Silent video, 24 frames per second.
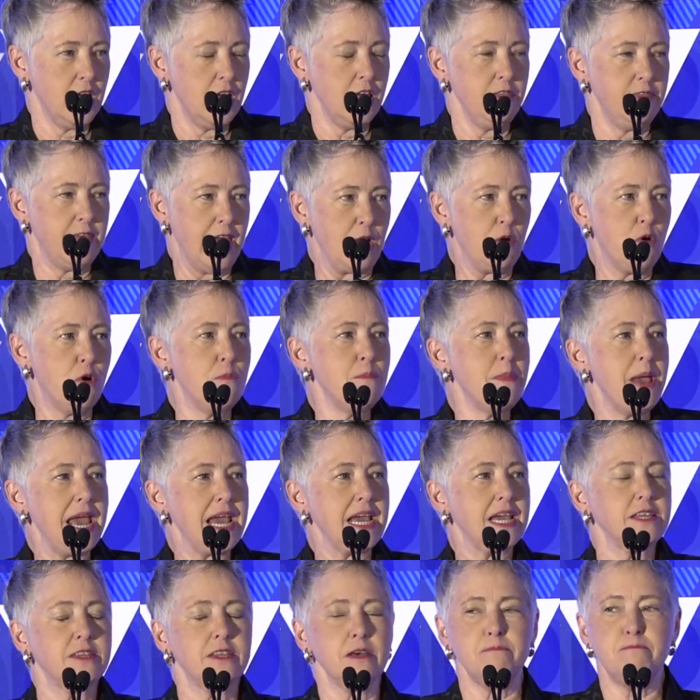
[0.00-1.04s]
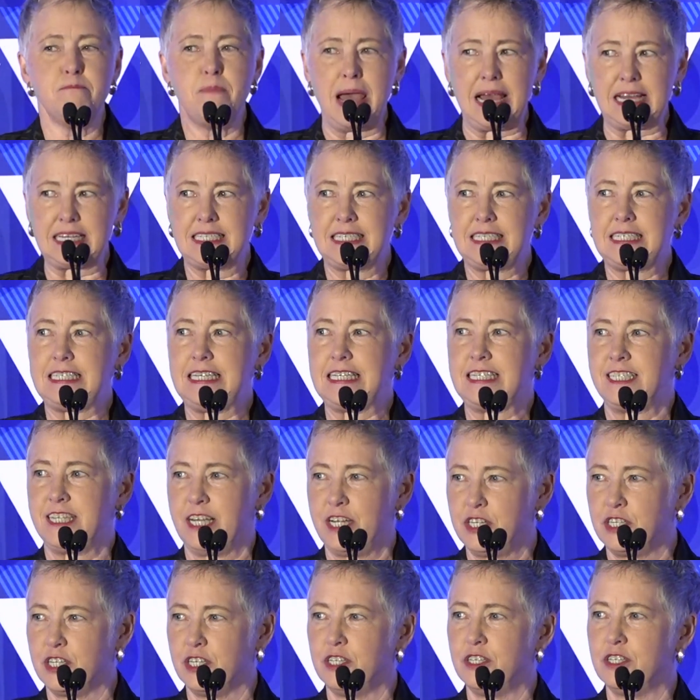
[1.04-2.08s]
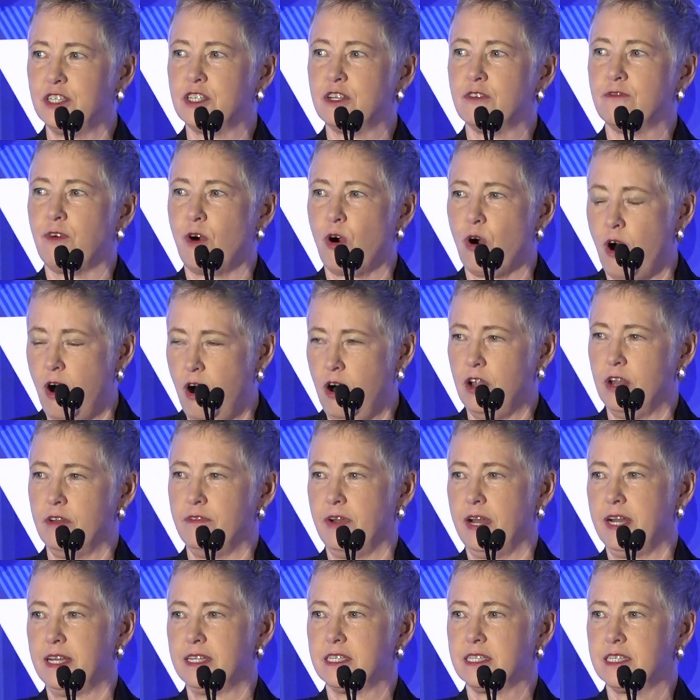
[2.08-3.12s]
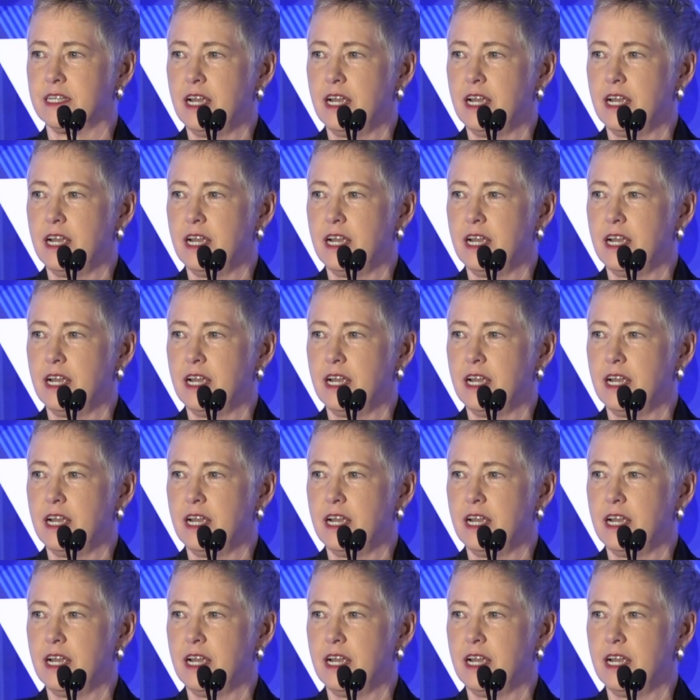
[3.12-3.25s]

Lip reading: they will make the best decisions for all of us.